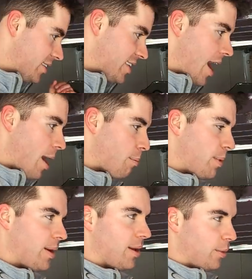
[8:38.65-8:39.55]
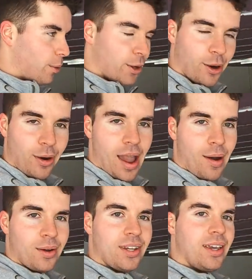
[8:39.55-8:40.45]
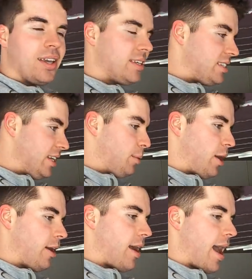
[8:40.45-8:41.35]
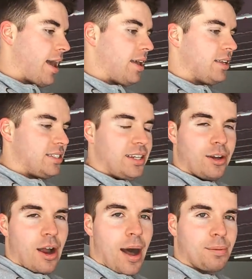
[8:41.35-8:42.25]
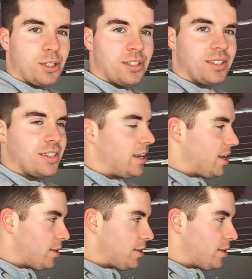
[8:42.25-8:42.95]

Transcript: Stop, look around, see where you're at, see your options.